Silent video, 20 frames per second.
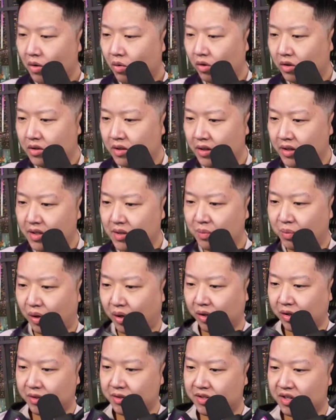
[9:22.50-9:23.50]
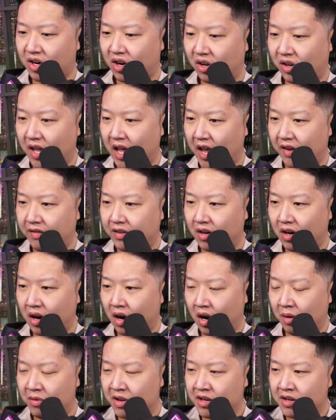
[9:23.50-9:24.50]
What do these brawlers all have in
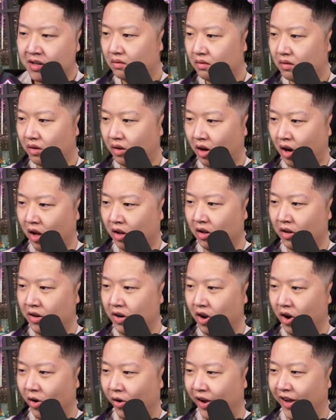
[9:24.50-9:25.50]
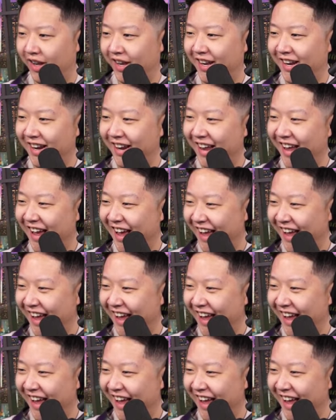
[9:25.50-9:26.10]
common? They're all annoying.